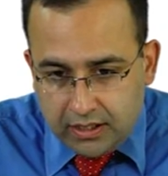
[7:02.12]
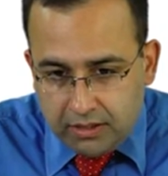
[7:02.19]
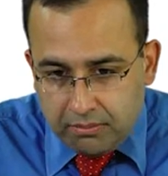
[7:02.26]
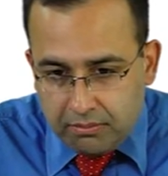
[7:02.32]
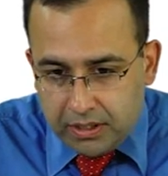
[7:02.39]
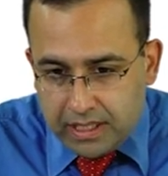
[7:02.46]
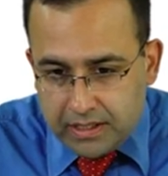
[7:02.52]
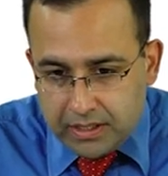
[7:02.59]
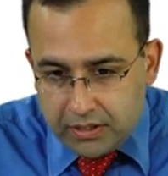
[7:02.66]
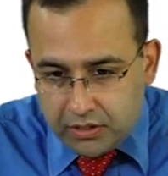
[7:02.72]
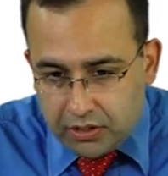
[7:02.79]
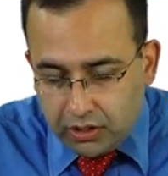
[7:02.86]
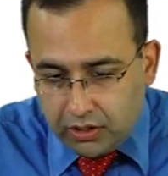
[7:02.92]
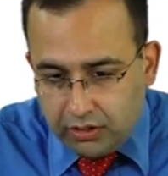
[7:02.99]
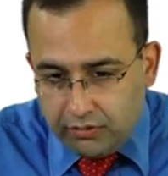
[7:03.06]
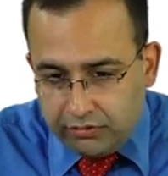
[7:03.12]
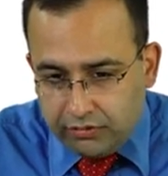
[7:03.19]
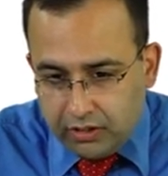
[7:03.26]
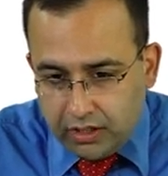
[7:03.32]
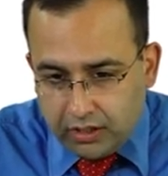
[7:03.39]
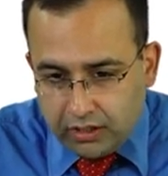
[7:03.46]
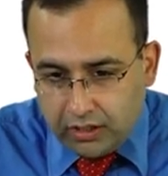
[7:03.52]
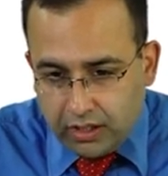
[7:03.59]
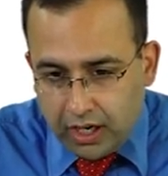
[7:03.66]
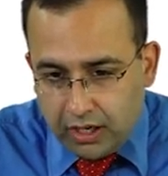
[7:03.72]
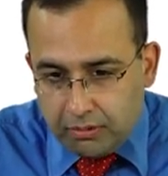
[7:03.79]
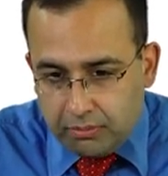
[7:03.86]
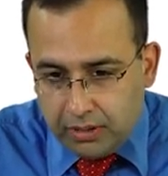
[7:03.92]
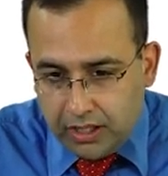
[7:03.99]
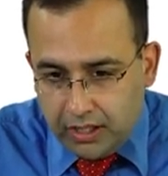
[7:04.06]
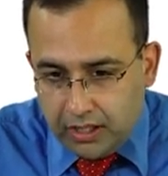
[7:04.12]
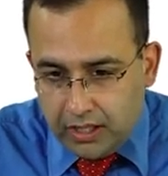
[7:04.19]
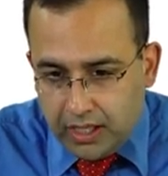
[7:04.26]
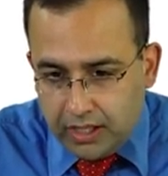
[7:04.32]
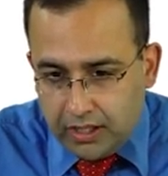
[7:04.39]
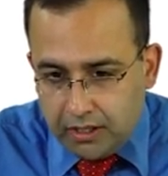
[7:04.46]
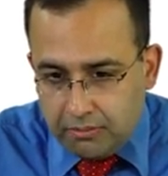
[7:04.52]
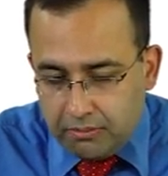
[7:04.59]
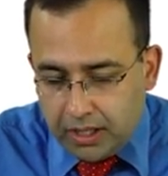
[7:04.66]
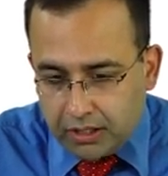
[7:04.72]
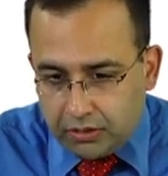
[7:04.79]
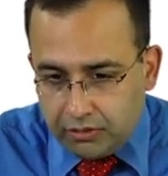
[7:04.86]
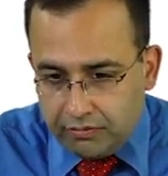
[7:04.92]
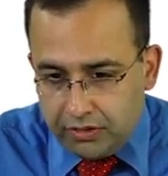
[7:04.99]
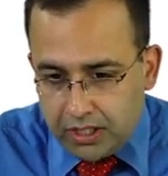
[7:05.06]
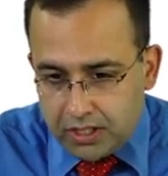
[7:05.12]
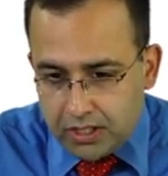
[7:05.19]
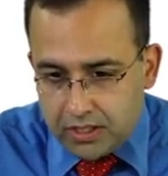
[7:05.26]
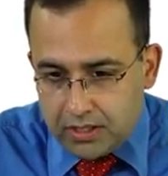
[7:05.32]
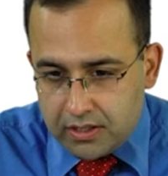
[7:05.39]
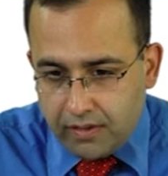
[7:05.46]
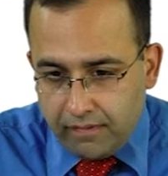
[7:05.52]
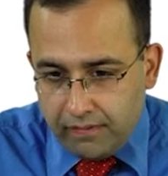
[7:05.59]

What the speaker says: the presence of carbon-laden macrophages.